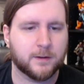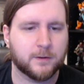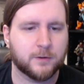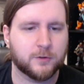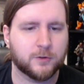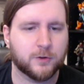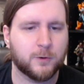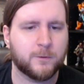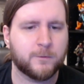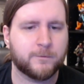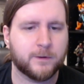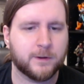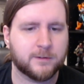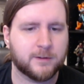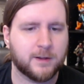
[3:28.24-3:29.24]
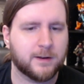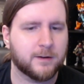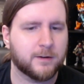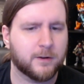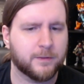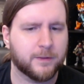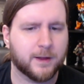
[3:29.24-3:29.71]
So
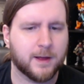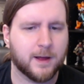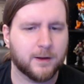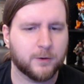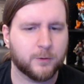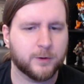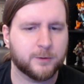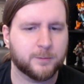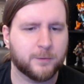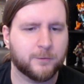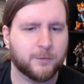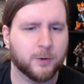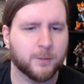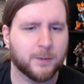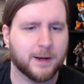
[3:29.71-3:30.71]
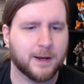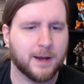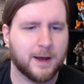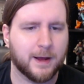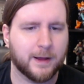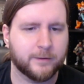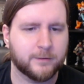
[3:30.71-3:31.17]
fixated on the conquest before my
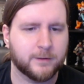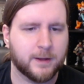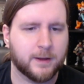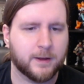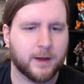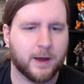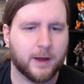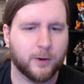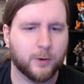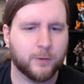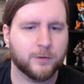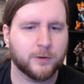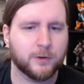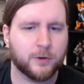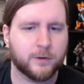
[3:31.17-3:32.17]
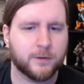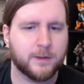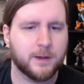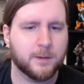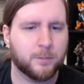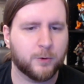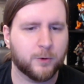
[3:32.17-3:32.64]
eyes, I overlook
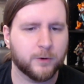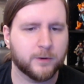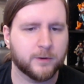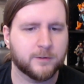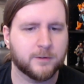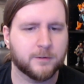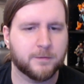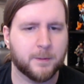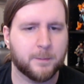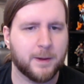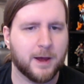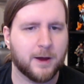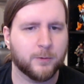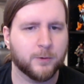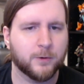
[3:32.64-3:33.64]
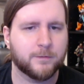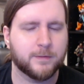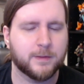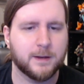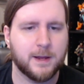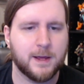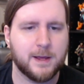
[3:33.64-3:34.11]
the importance of the power of
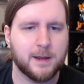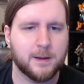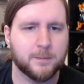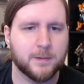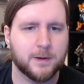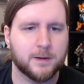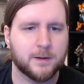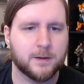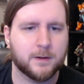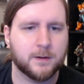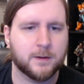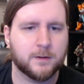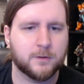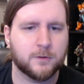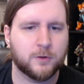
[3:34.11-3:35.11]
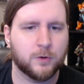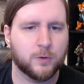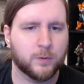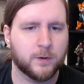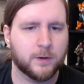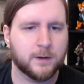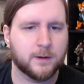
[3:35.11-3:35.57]
the name.
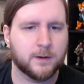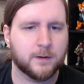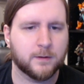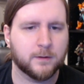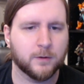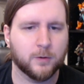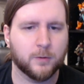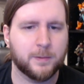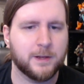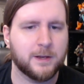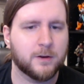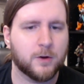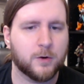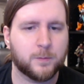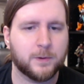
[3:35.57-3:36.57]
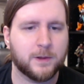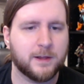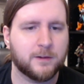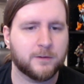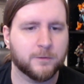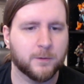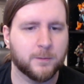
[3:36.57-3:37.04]
Soon, there'll be no
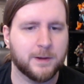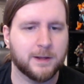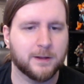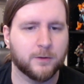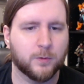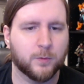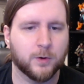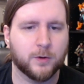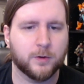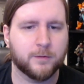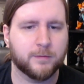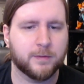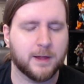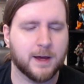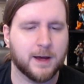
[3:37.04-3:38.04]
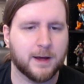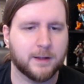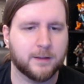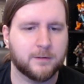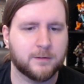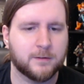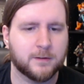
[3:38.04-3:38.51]
place for me in the world of the
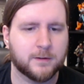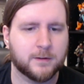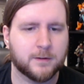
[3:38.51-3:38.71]
gods.